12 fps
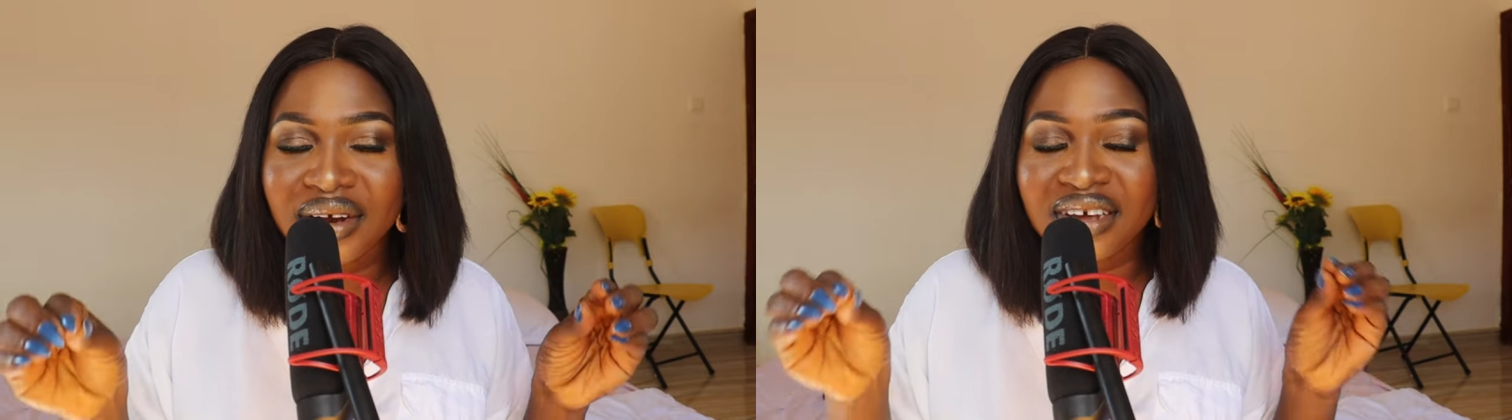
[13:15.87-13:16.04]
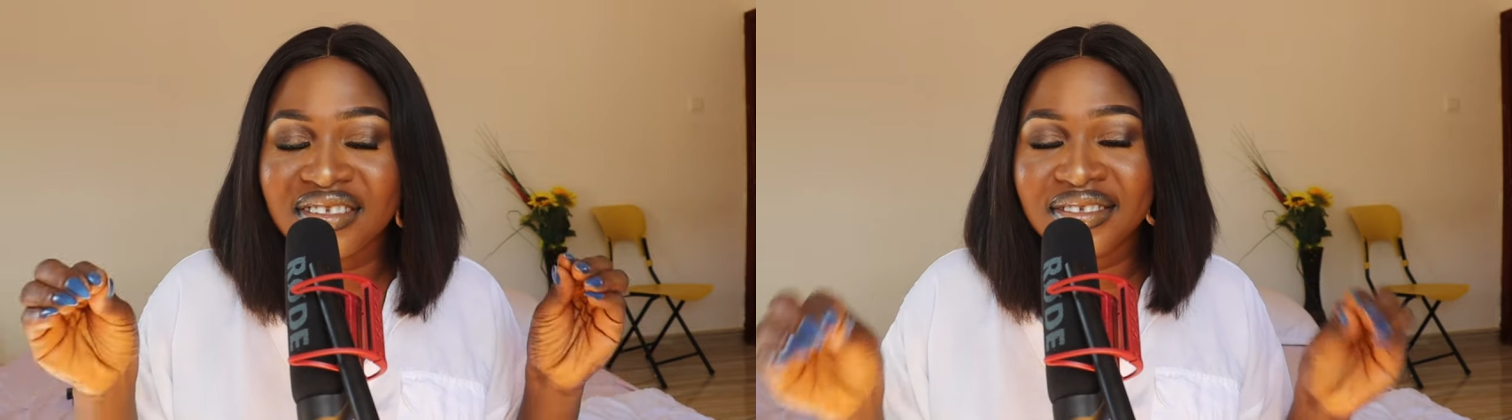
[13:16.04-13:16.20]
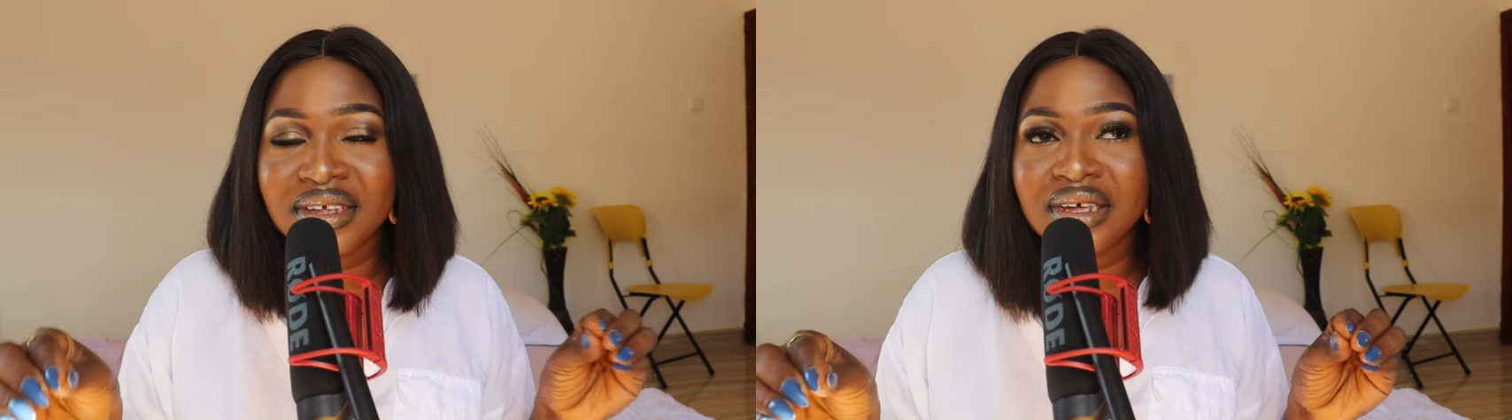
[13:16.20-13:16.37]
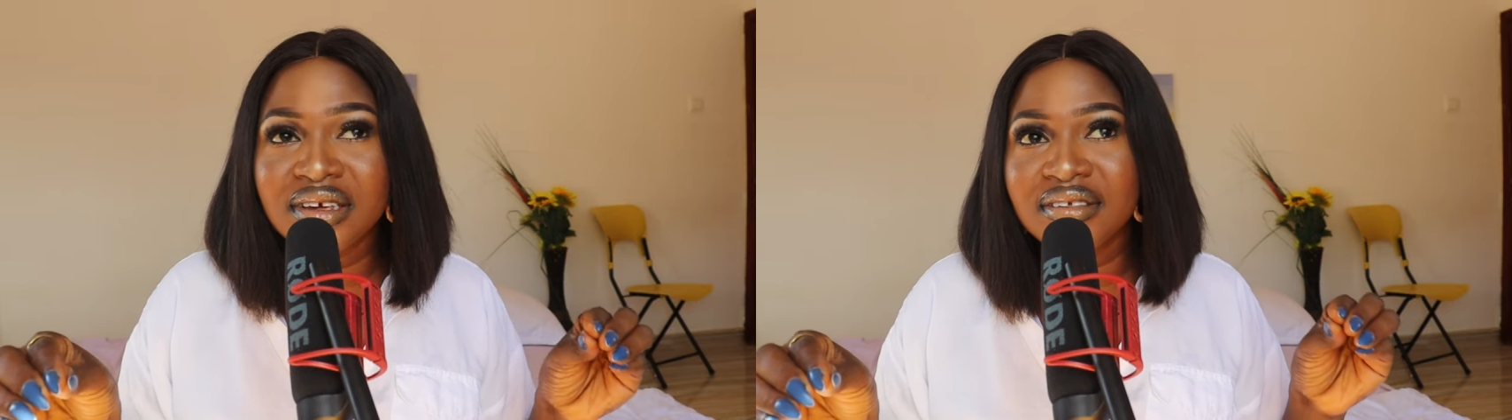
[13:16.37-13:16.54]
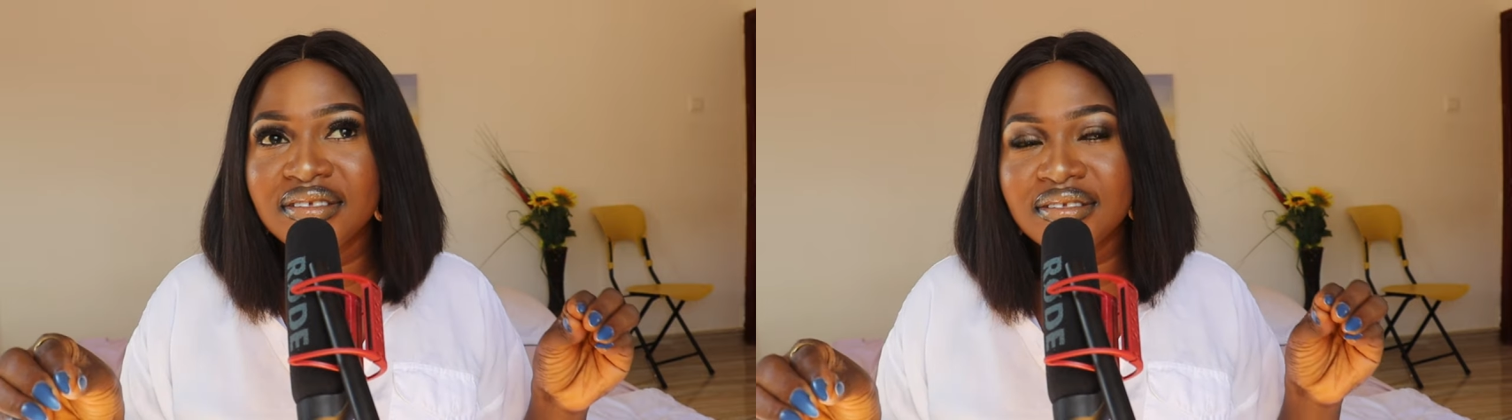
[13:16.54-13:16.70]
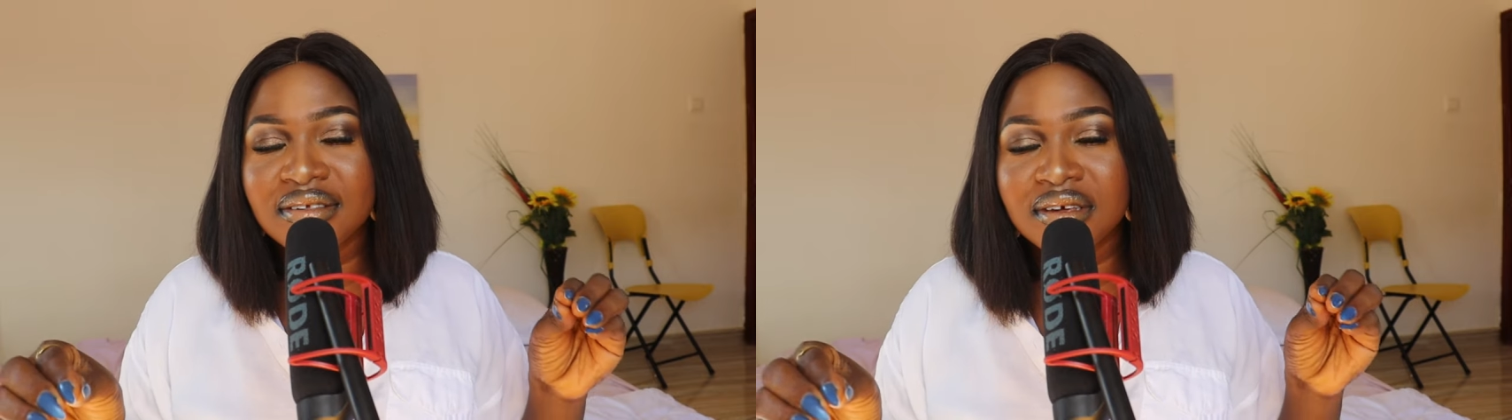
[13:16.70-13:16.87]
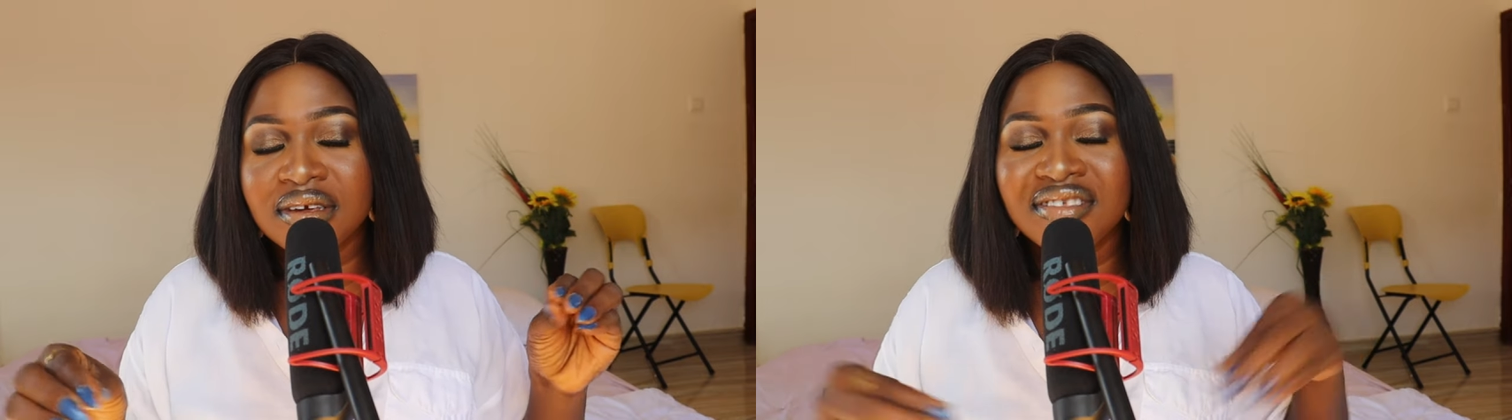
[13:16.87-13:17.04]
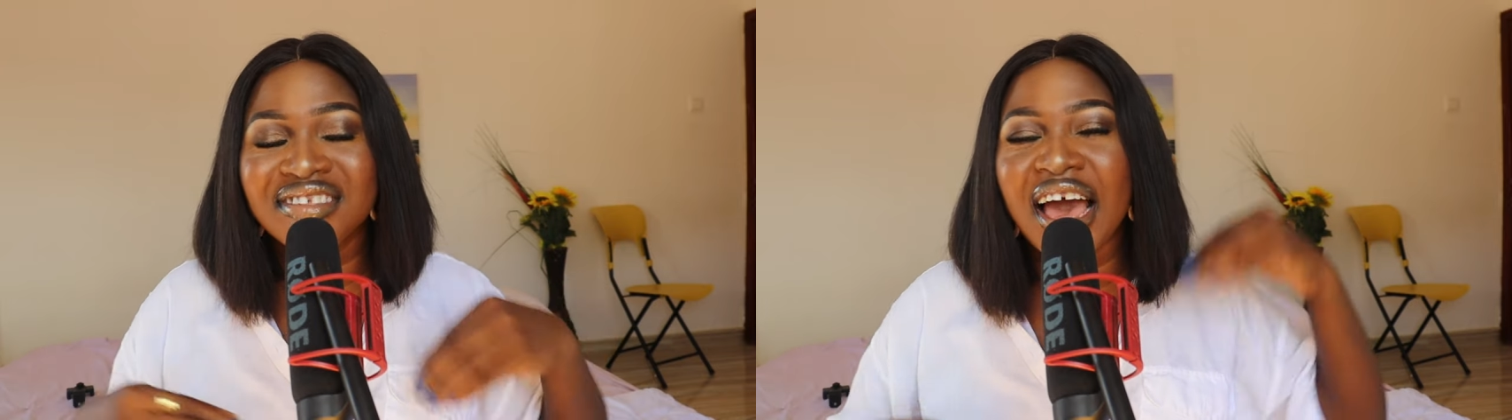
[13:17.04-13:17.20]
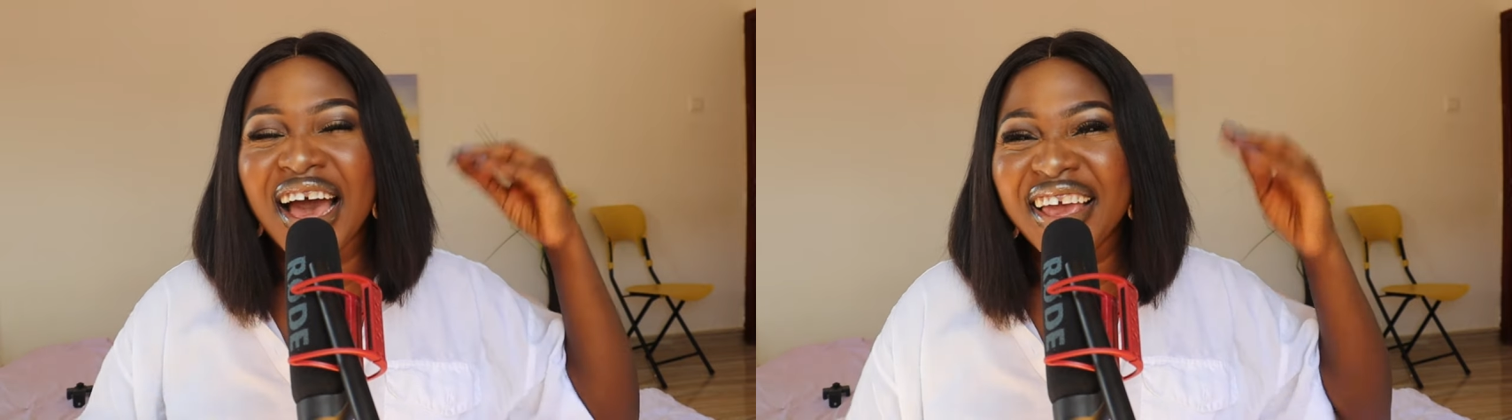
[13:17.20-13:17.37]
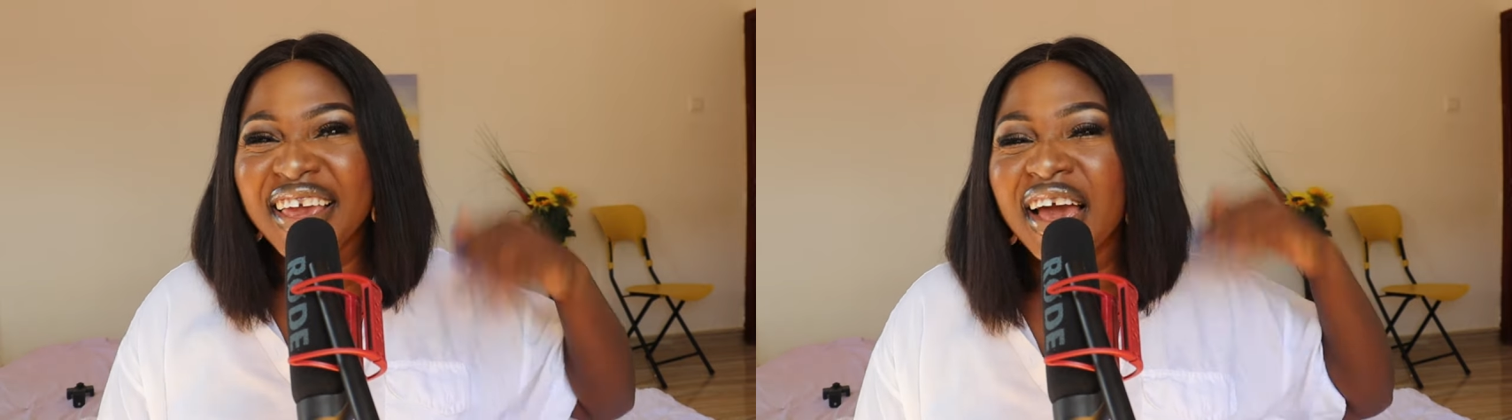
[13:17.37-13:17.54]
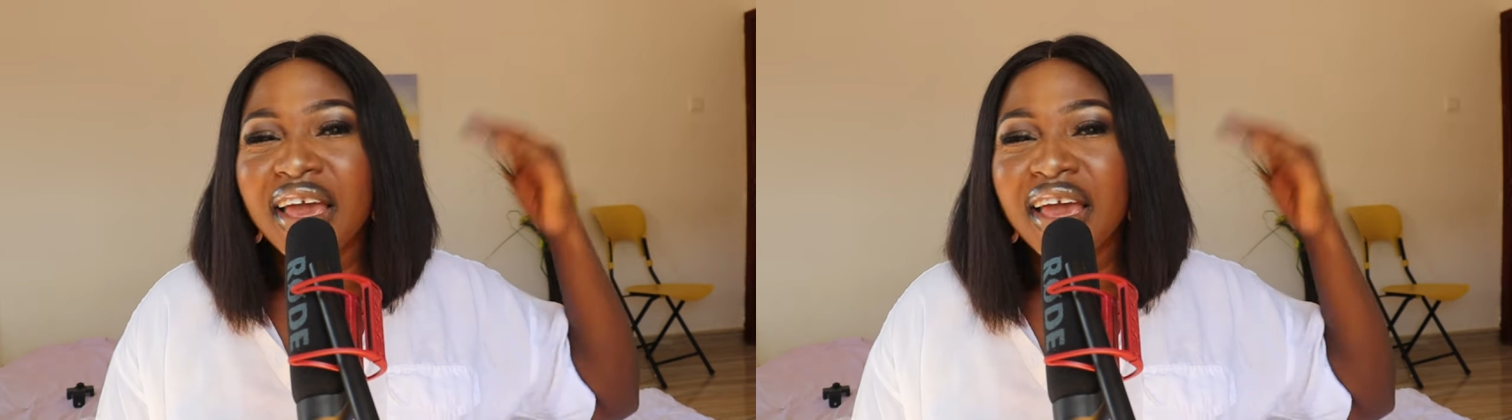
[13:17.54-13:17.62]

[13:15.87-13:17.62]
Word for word: that cedis is higher